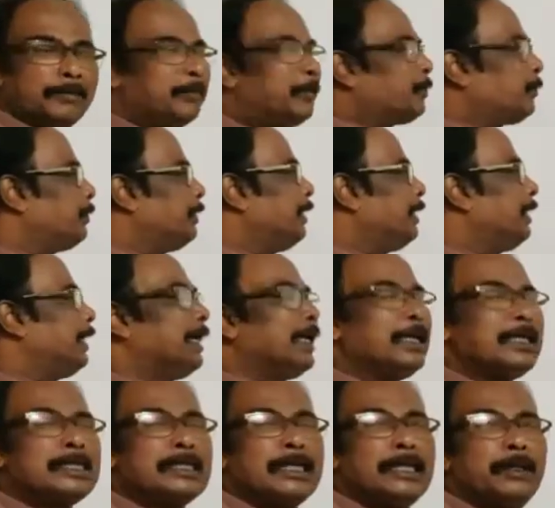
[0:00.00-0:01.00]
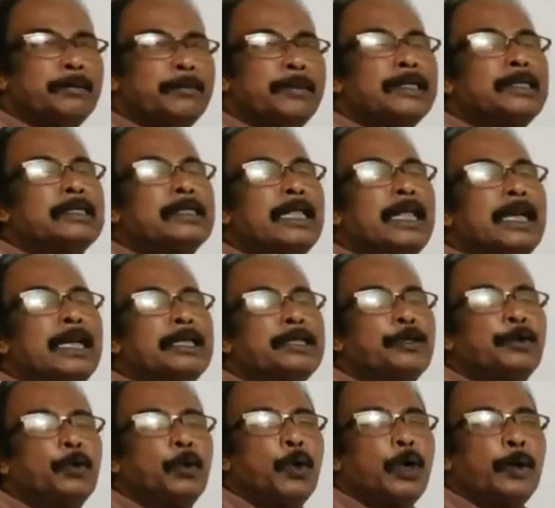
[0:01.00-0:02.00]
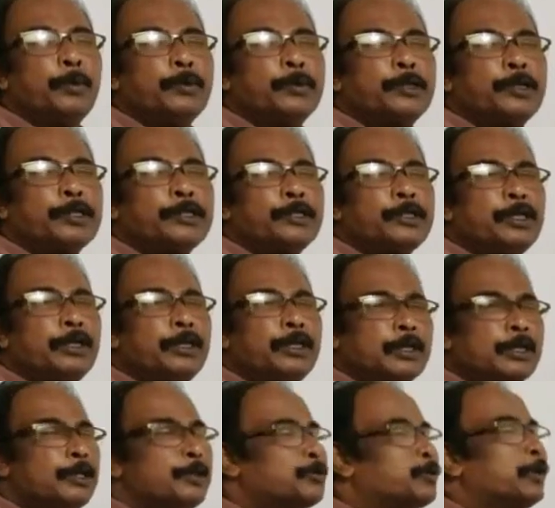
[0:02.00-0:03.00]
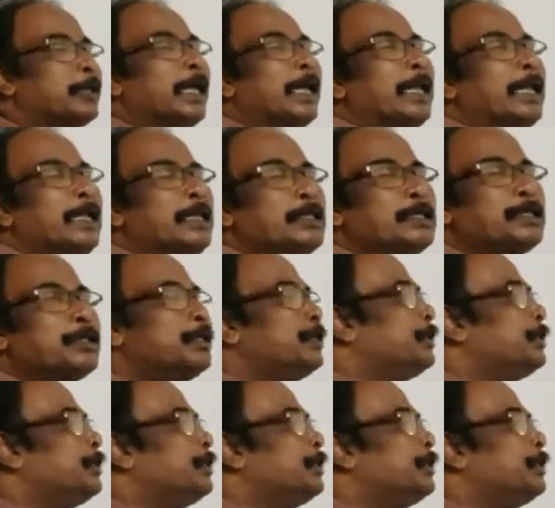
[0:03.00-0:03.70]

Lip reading: between A and C, means there is no obstruction, so there is